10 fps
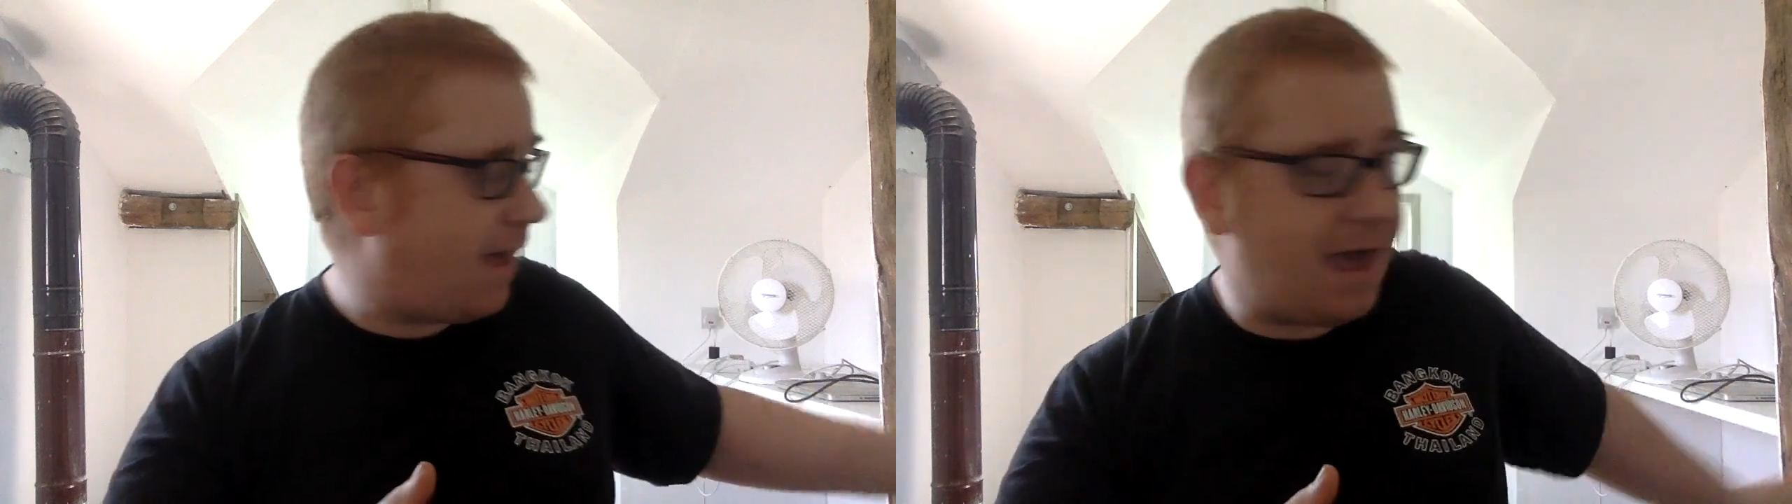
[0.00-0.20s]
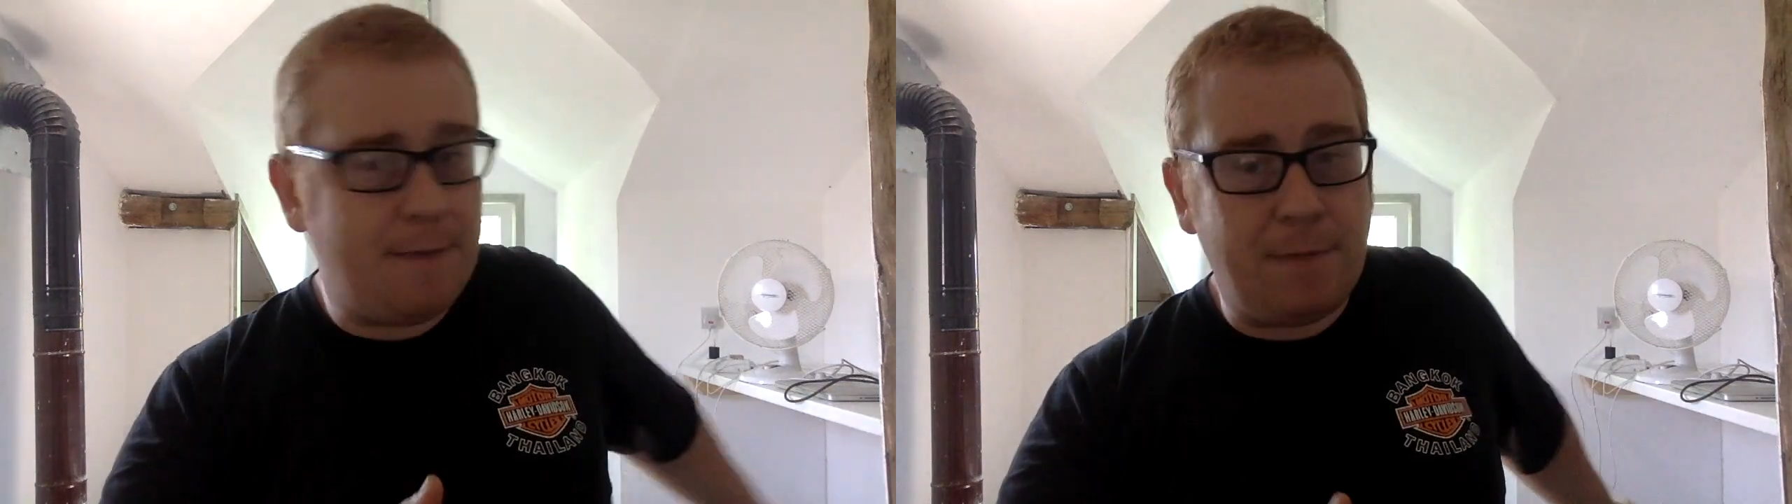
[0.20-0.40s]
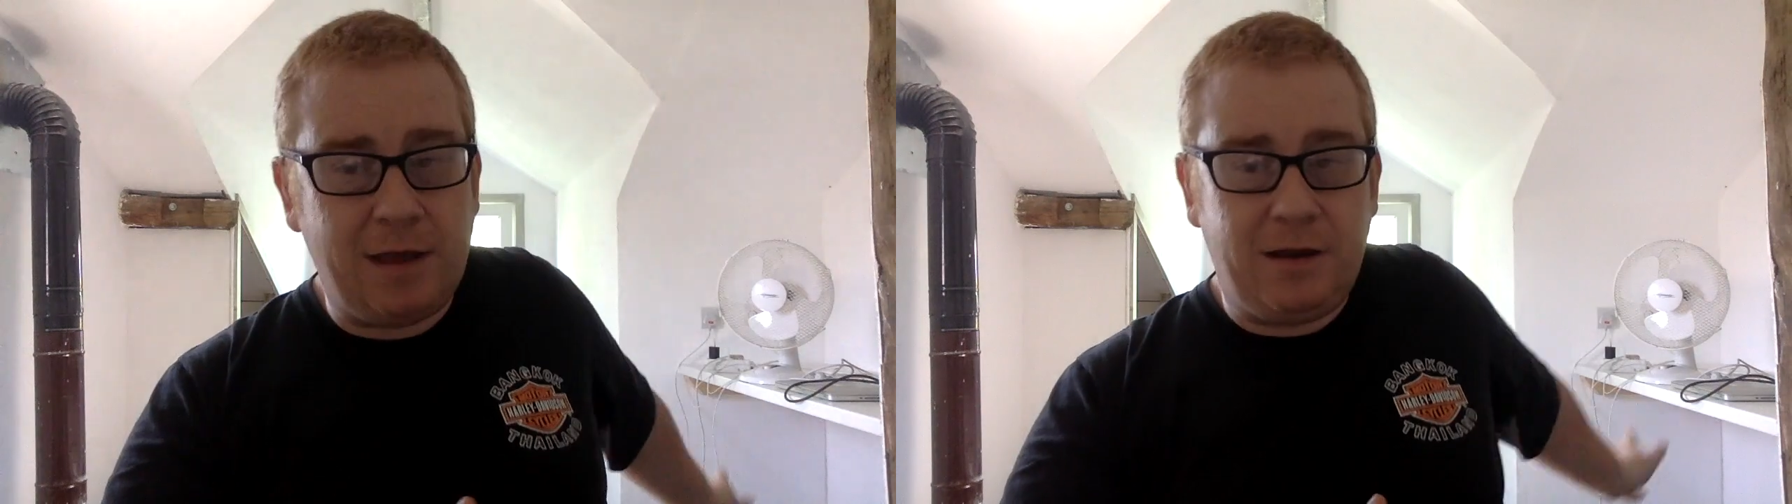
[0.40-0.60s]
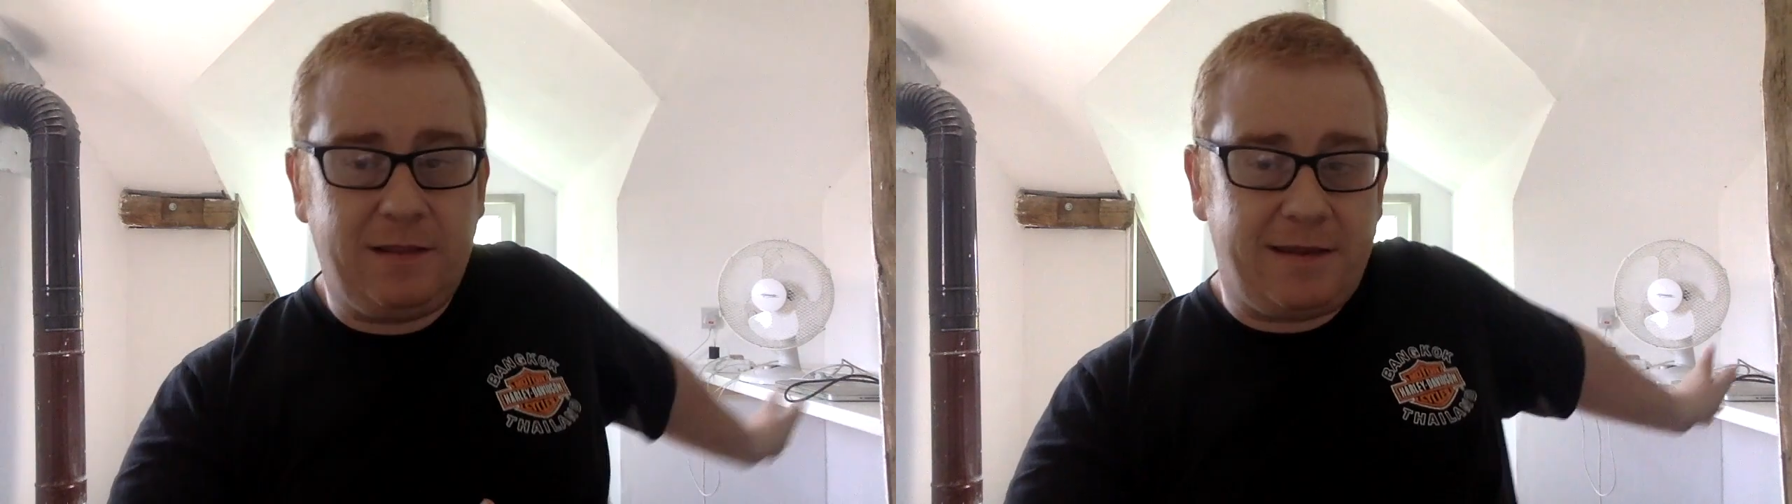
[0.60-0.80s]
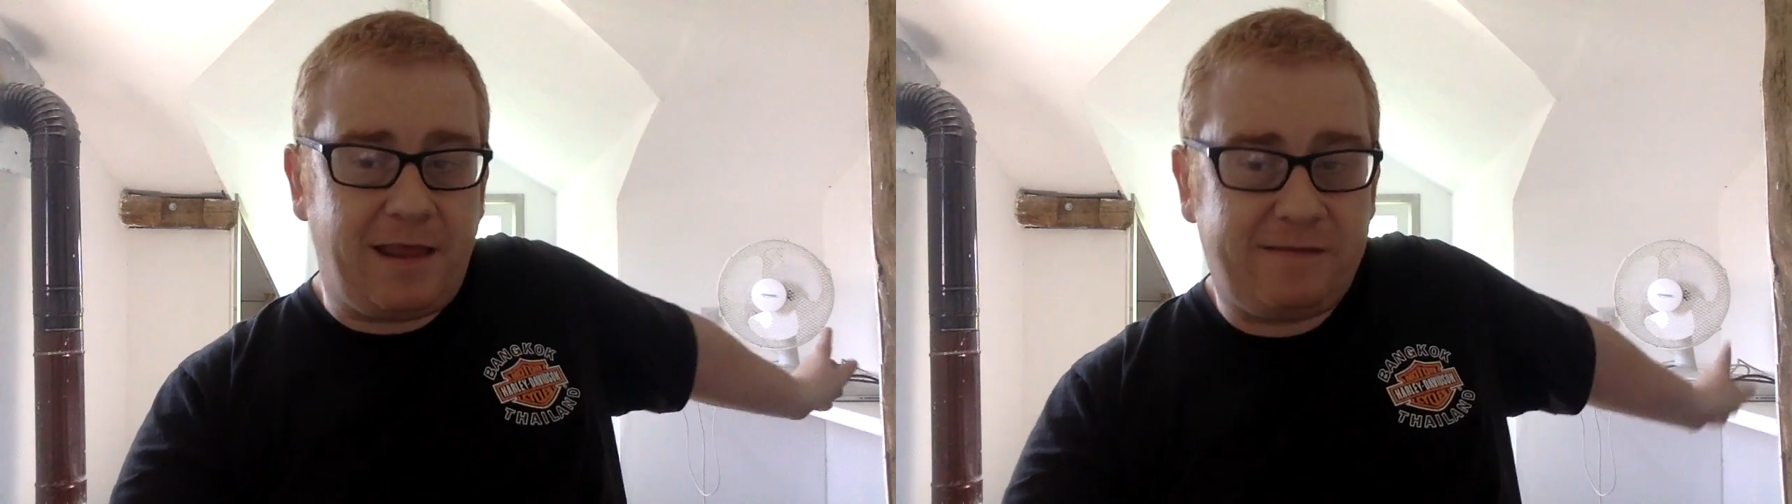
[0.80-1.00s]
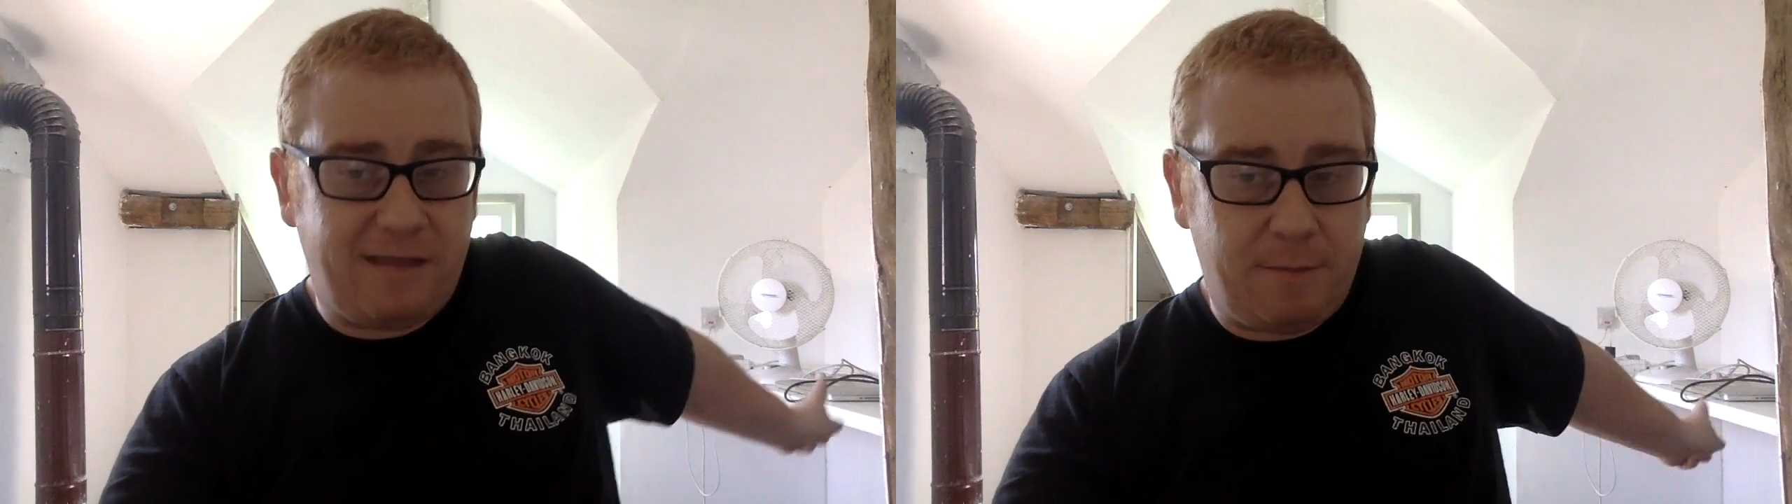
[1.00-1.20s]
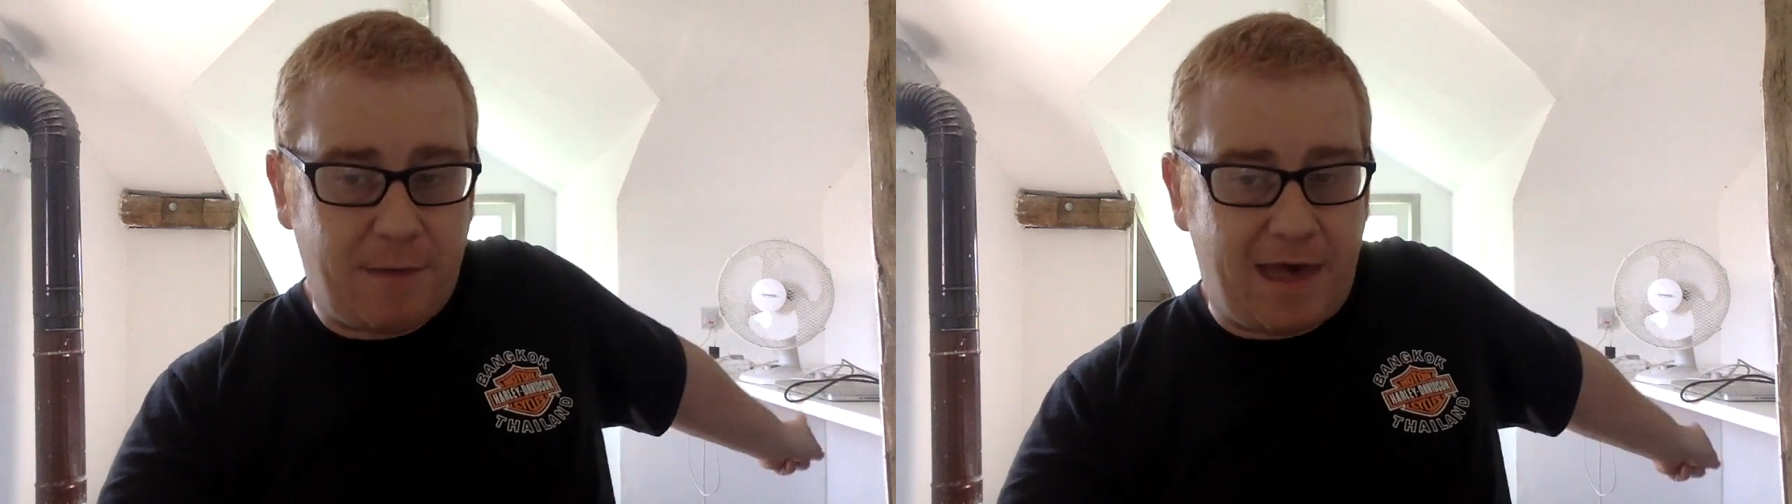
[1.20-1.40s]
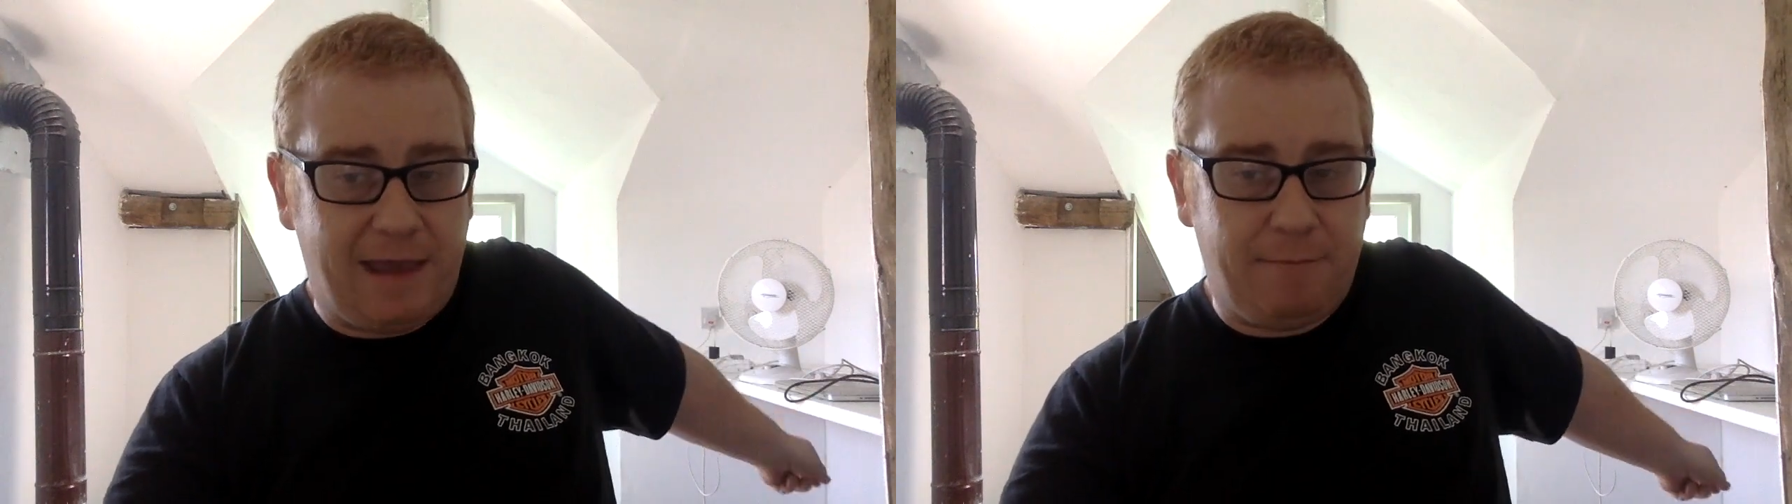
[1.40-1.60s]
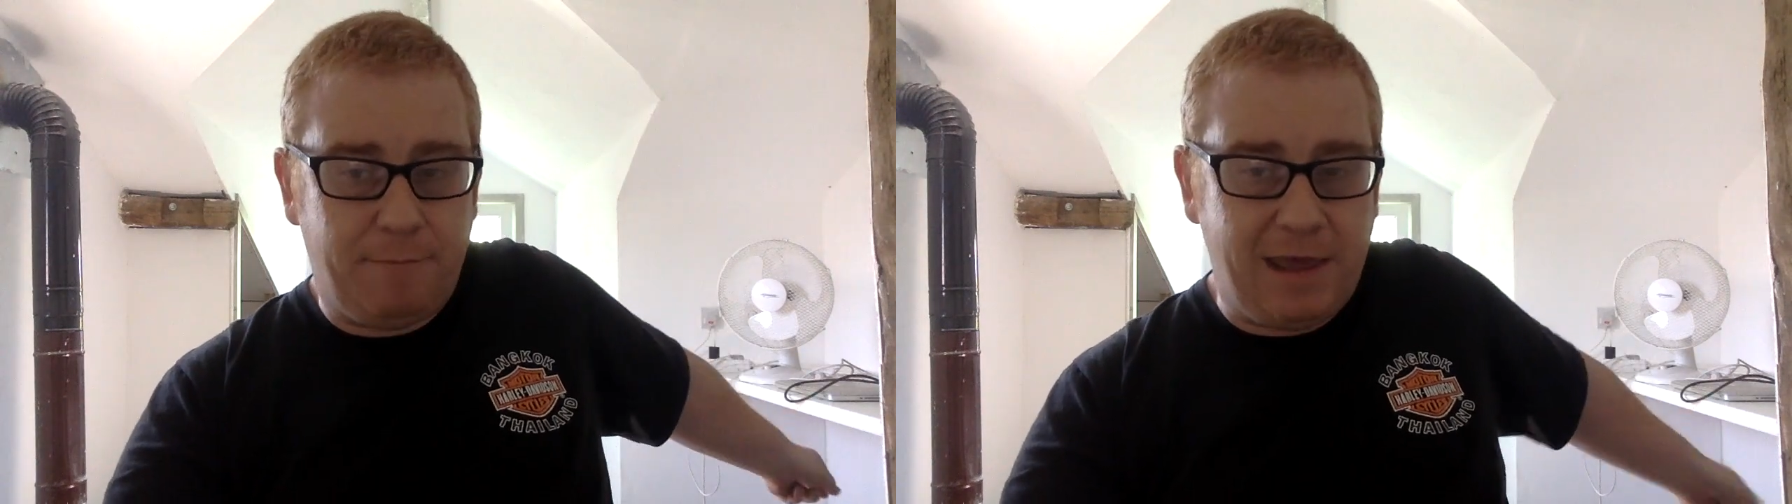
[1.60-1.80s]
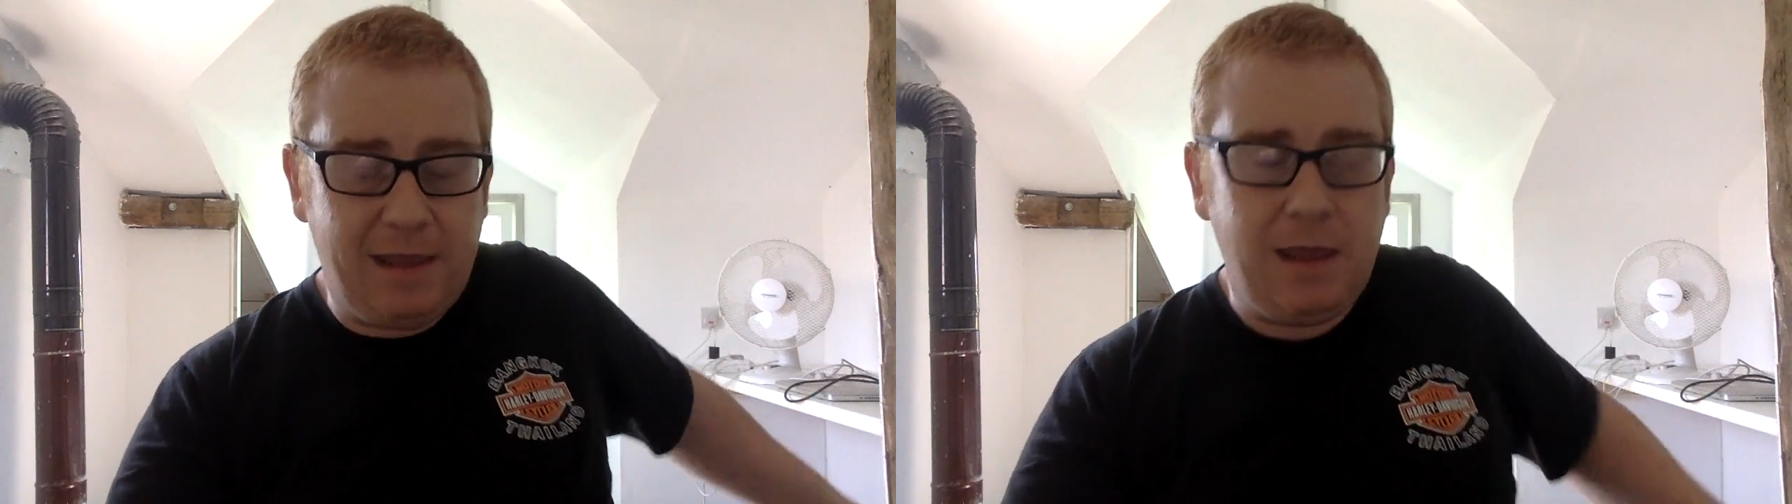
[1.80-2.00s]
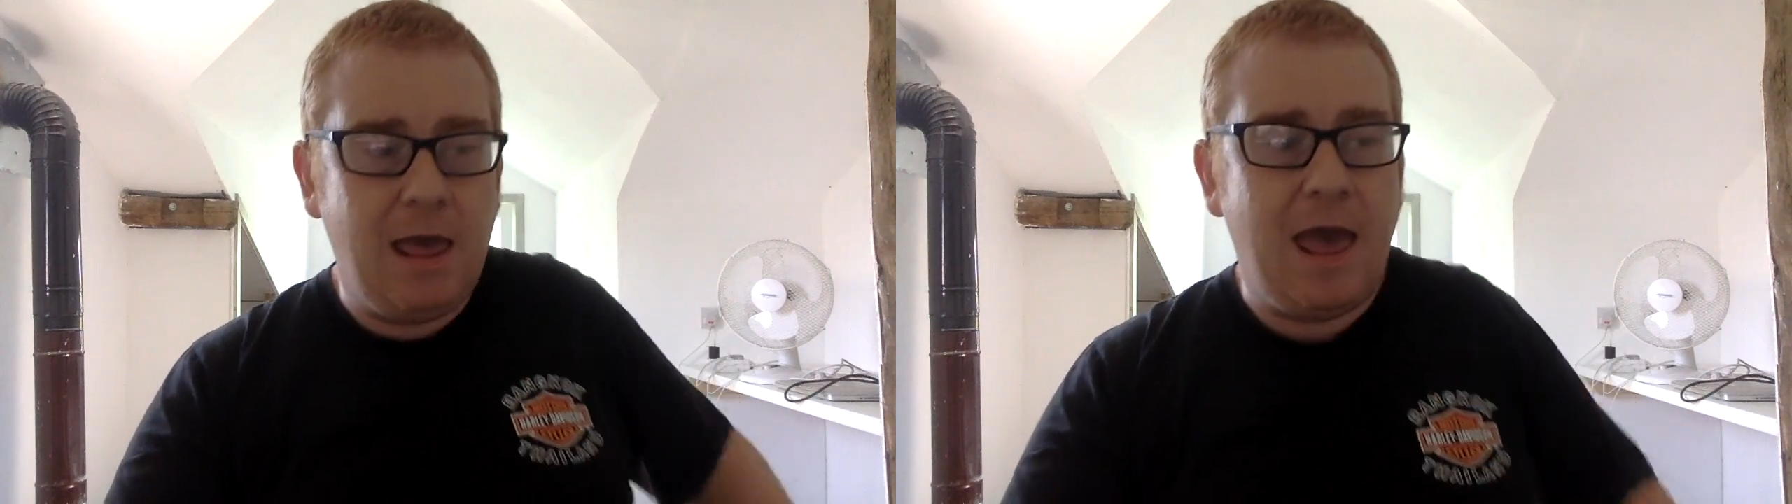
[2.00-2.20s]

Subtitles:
another desk there behind me.